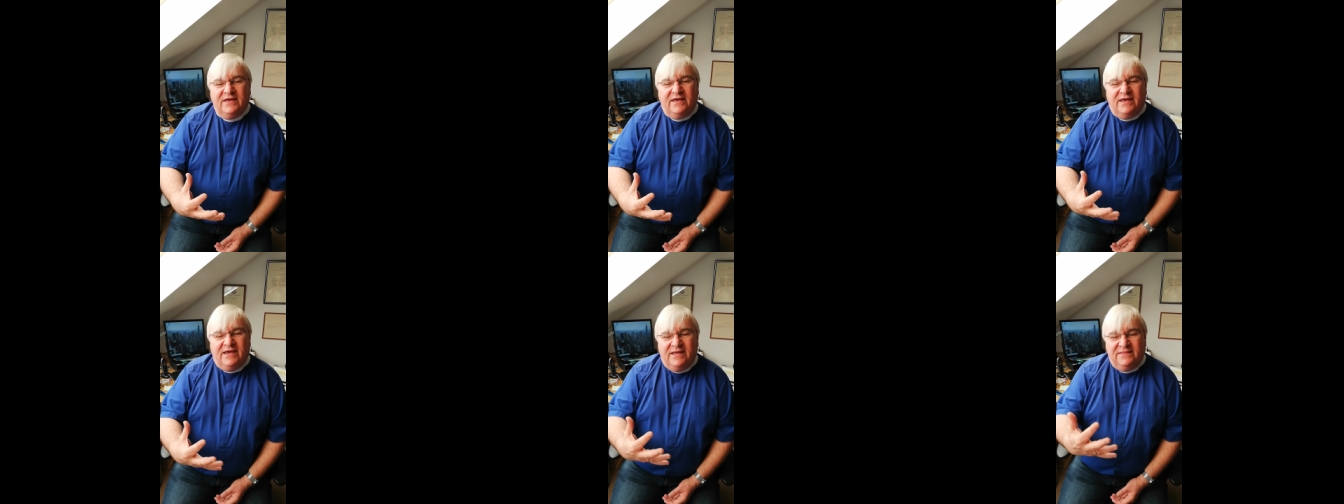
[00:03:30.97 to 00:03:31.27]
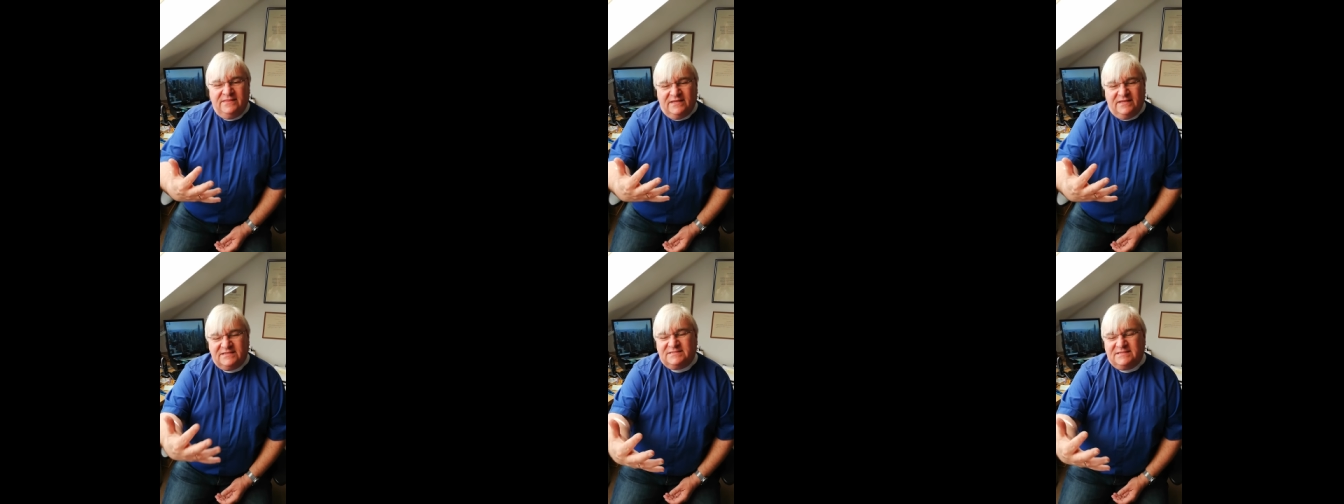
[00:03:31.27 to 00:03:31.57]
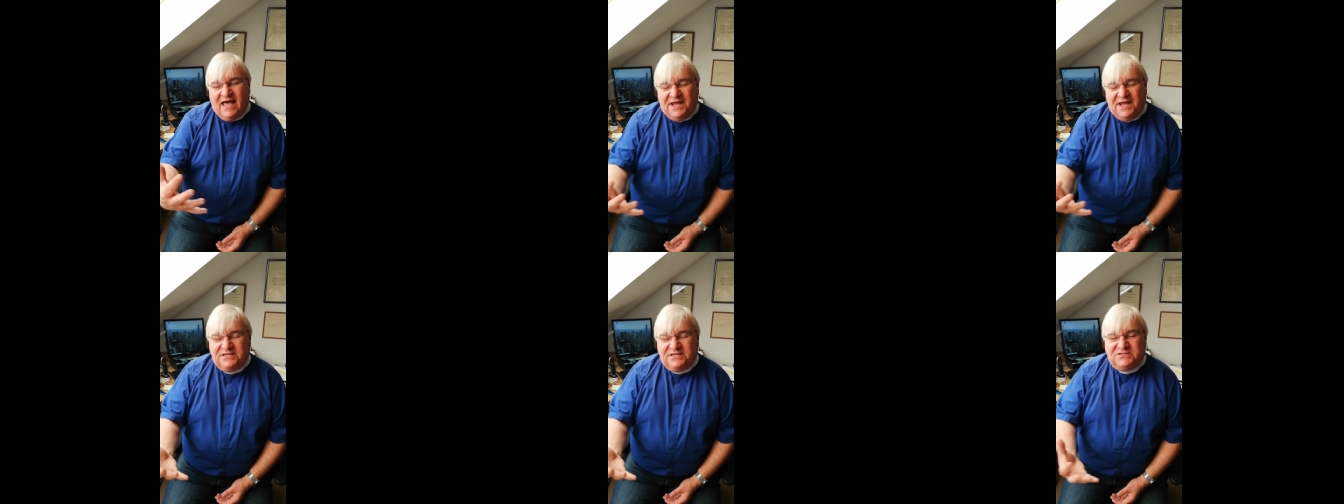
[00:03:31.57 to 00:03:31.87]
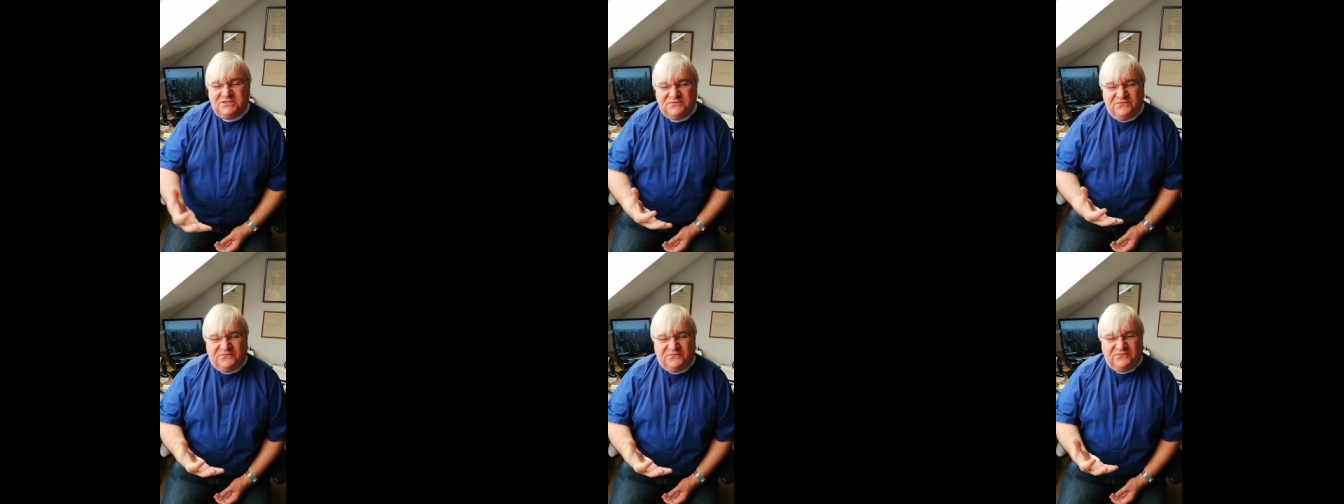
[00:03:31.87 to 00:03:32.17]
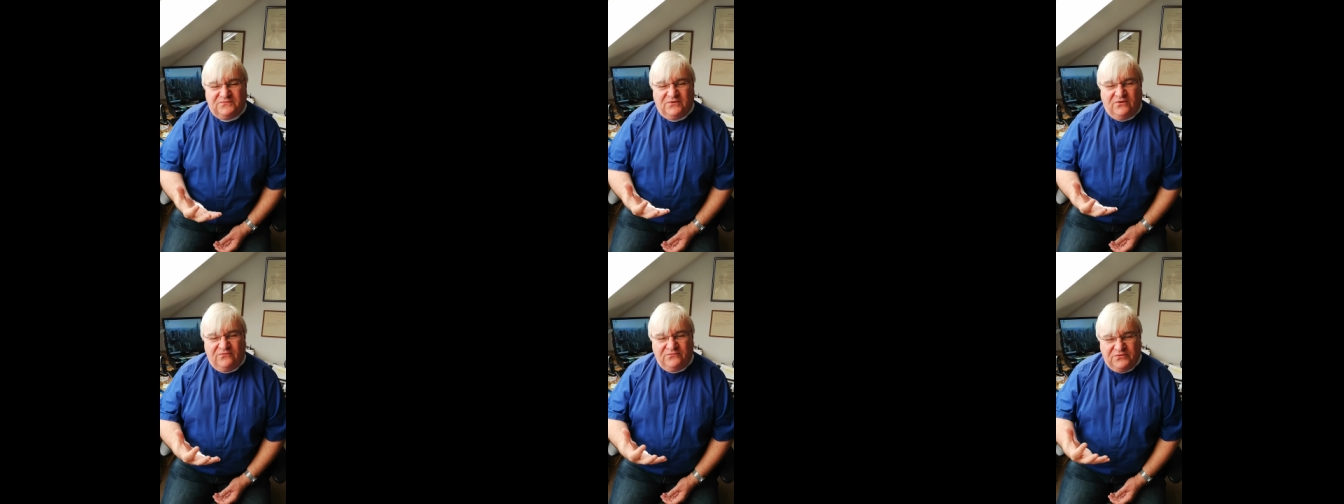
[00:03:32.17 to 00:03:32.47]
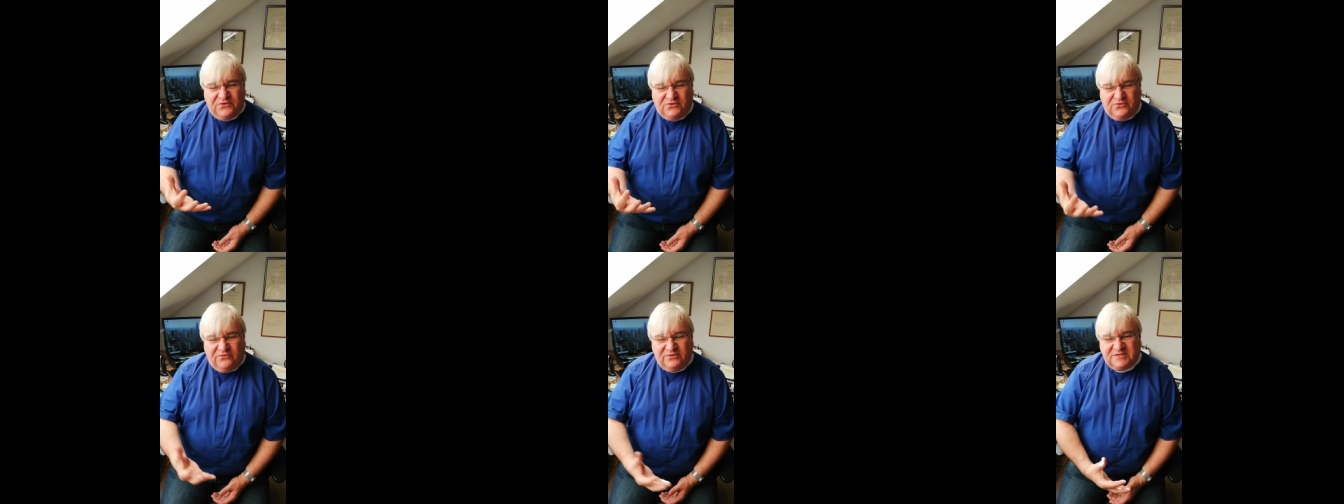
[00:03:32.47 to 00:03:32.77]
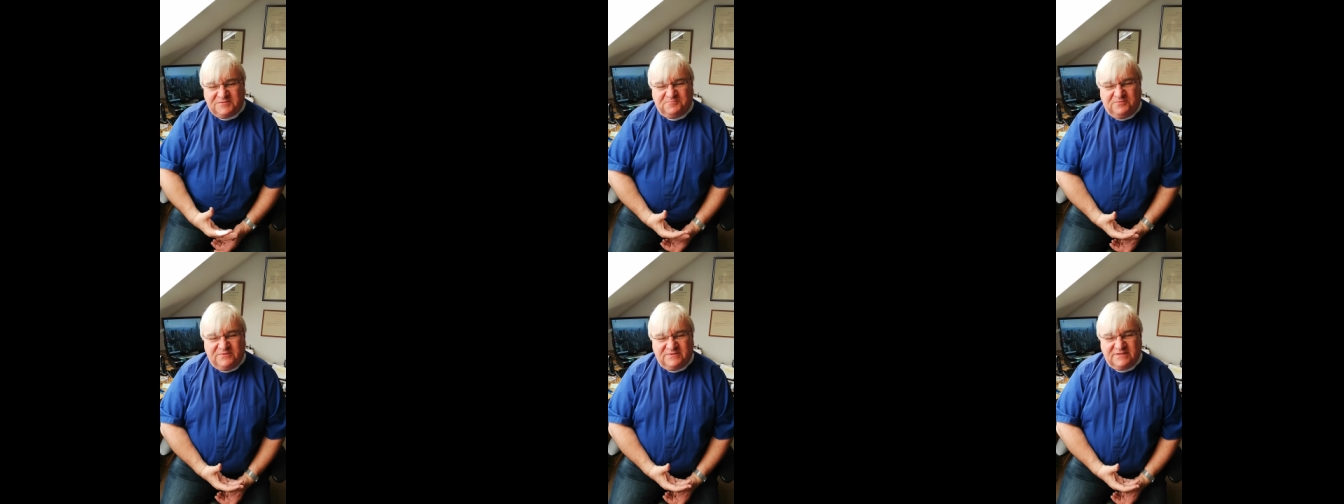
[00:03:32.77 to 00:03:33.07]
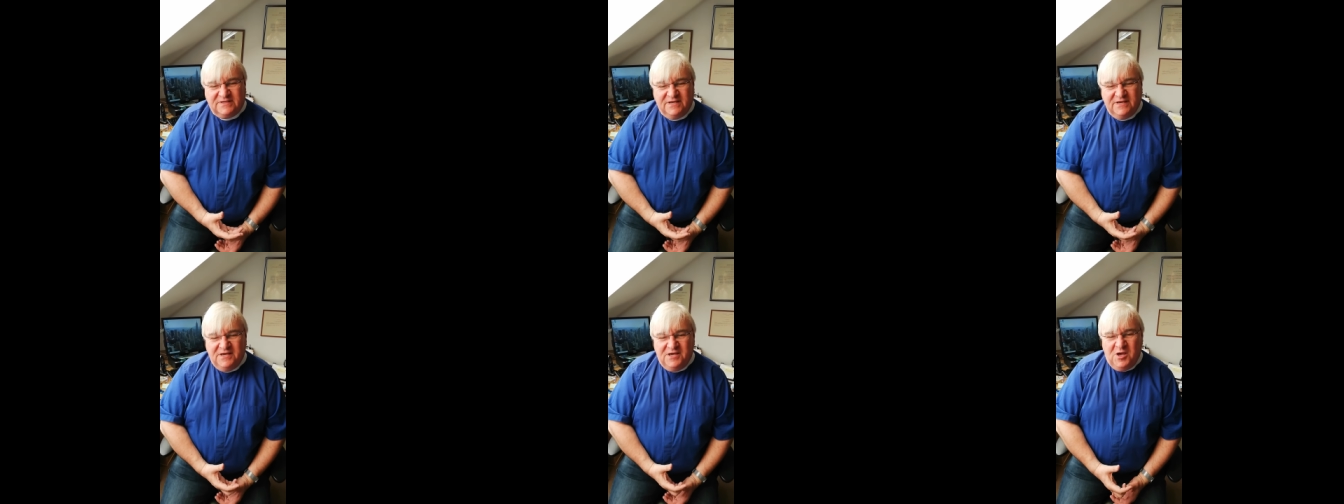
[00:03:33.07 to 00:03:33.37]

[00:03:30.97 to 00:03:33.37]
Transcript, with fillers: in this narrative of the Gospels.